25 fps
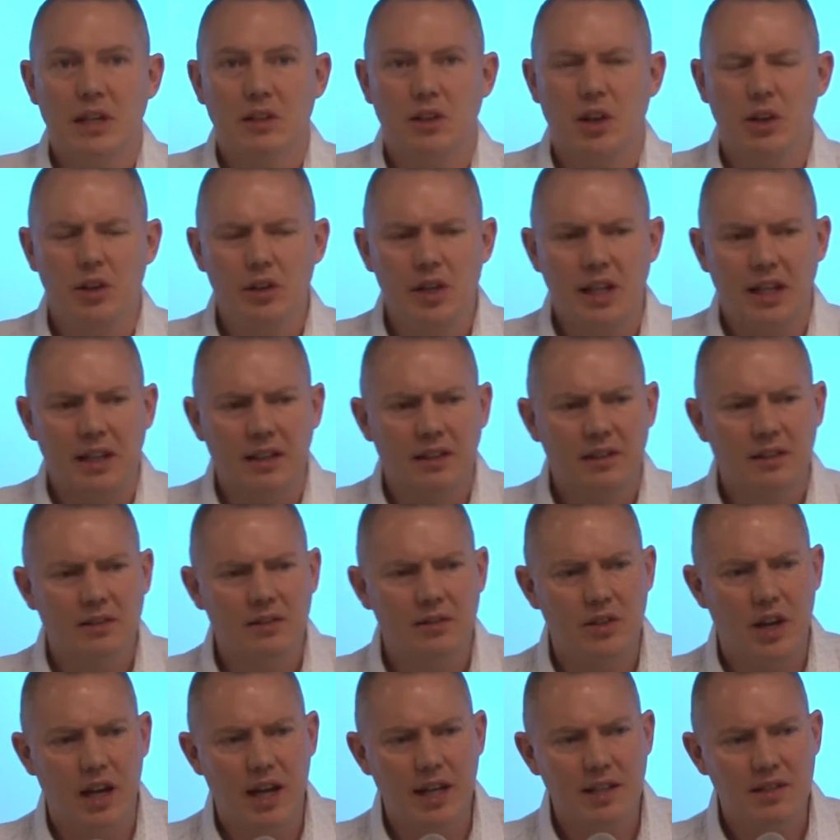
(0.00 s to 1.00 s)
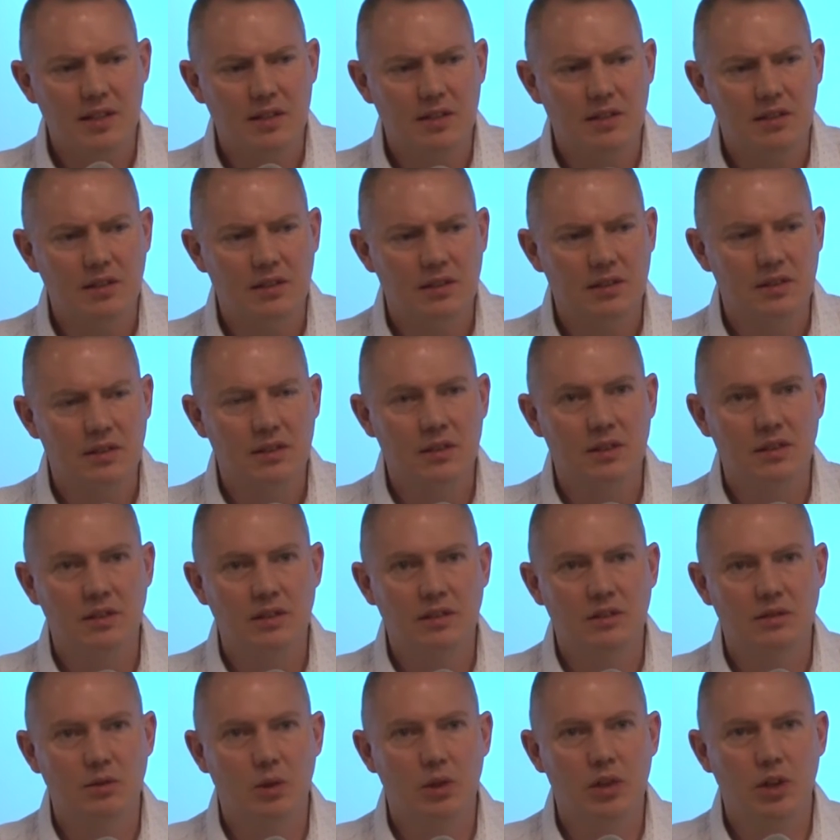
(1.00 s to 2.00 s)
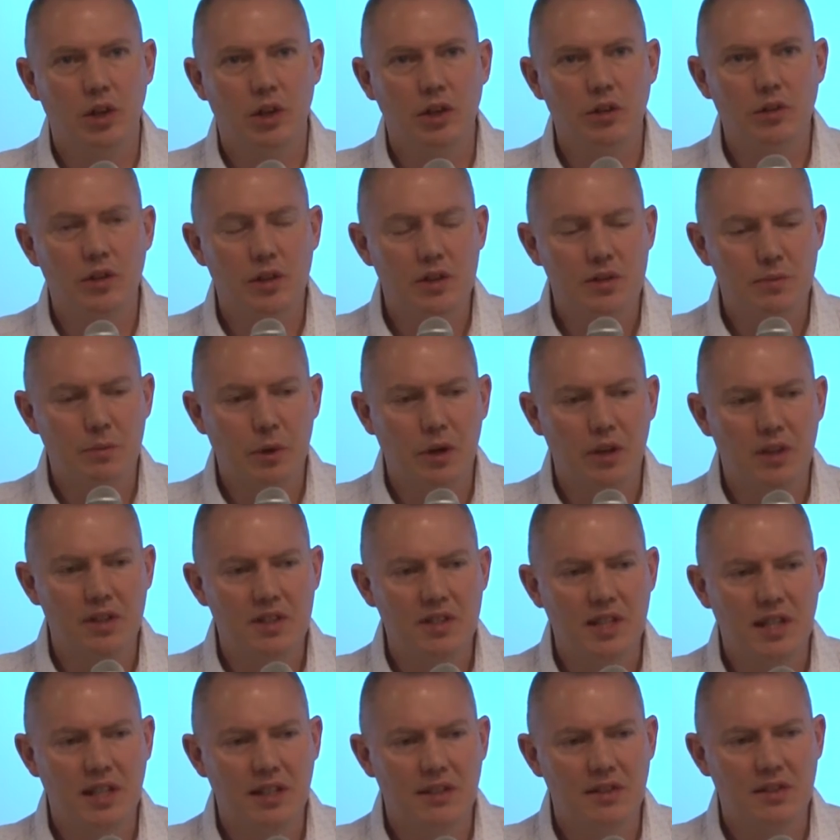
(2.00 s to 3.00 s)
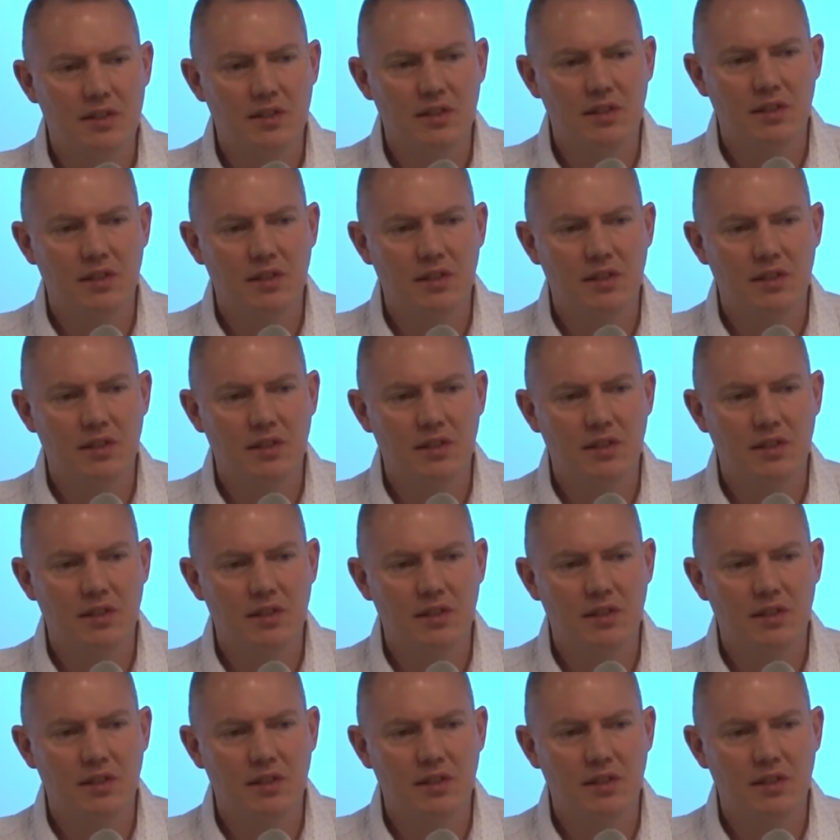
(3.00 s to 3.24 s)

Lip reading: coding, right? We'll code those policies.